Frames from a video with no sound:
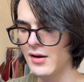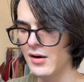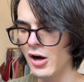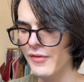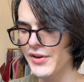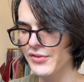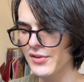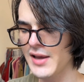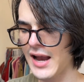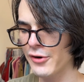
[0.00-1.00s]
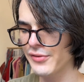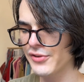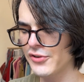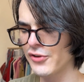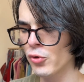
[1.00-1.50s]
Obviously, out of
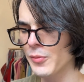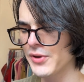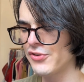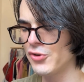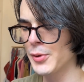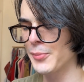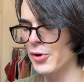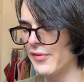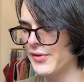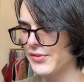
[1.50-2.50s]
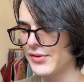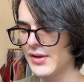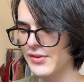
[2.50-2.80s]
such enormous super profits,